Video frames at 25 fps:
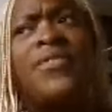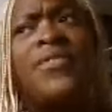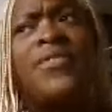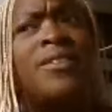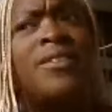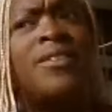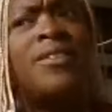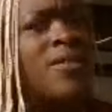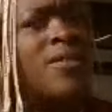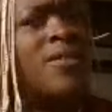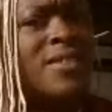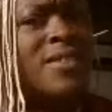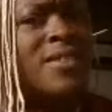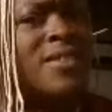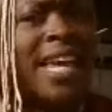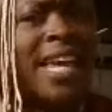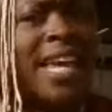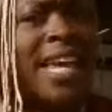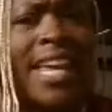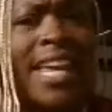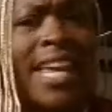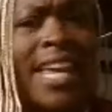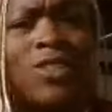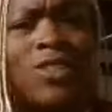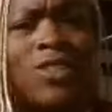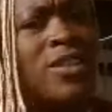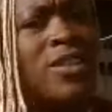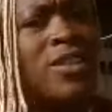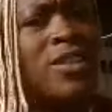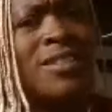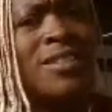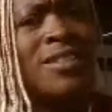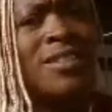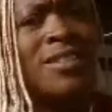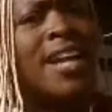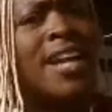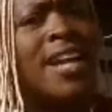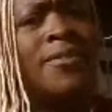feels like it
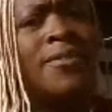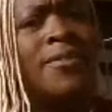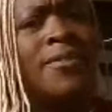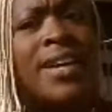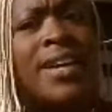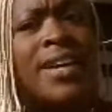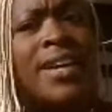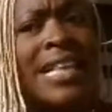just kind of